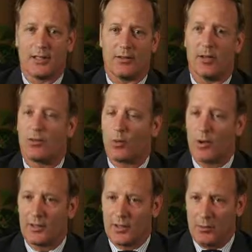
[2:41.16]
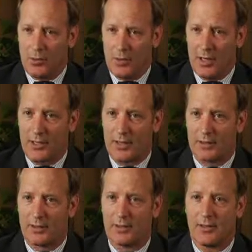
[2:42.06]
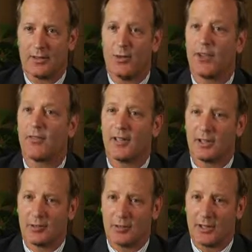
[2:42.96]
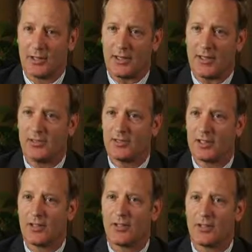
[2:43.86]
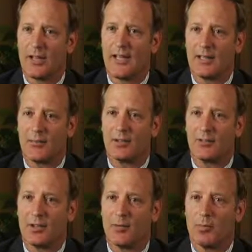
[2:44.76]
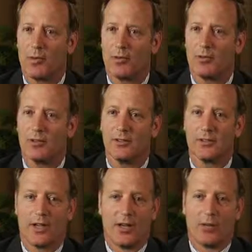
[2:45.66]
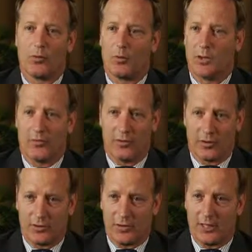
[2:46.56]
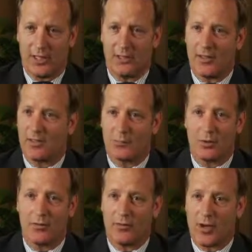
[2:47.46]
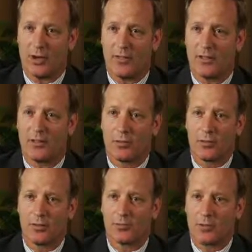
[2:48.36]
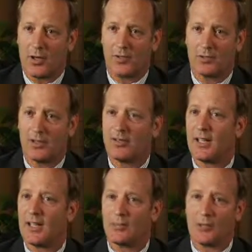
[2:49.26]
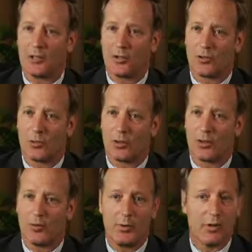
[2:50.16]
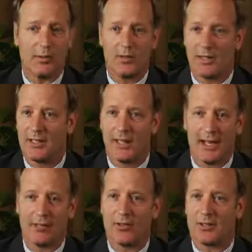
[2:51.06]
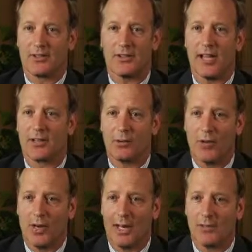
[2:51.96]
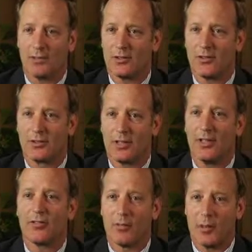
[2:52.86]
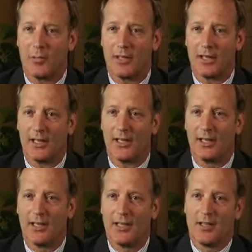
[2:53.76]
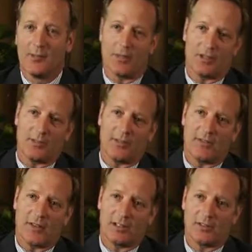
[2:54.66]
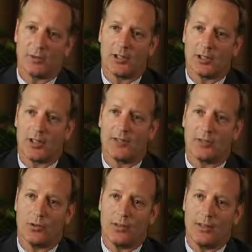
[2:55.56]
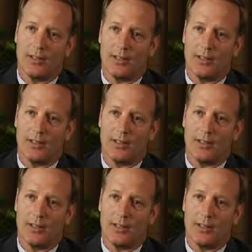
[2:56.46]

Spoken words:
We have a quality product. We have flexibility. That's the other item that's very important. Is we'll be the first to tell you that as we're evolving through this process and as we learn more, we probably didn't have the exact right answer from the beginning. But to be flexible enough to